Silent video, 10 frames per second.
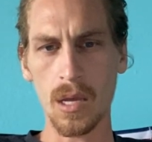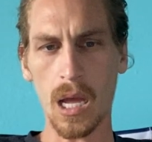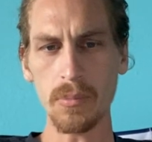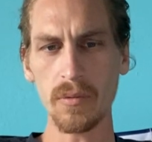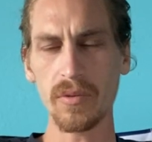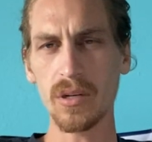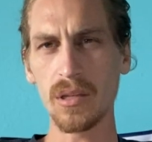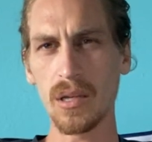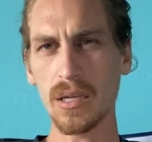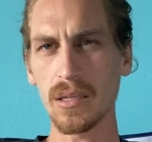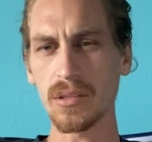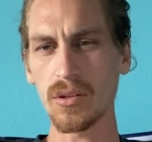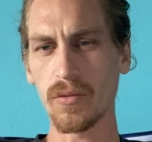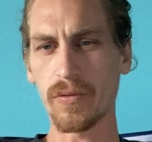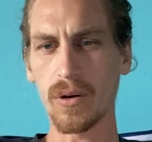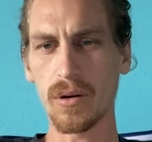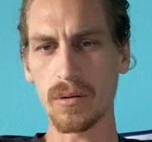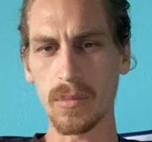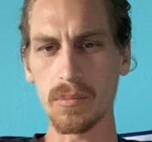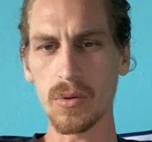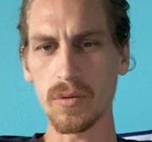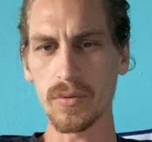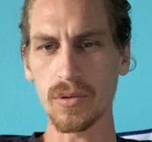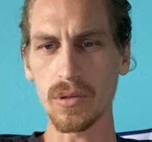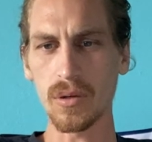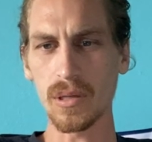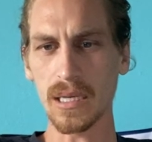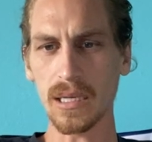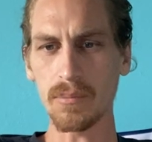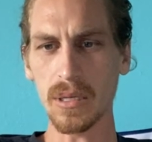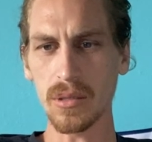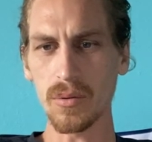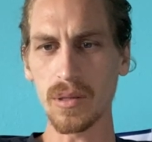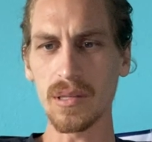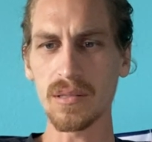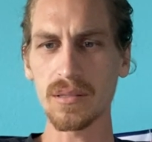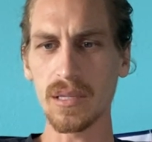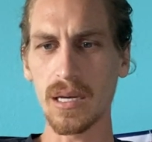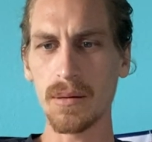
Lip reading: I've been very lucky so far on my moves, you know, like I've been doing this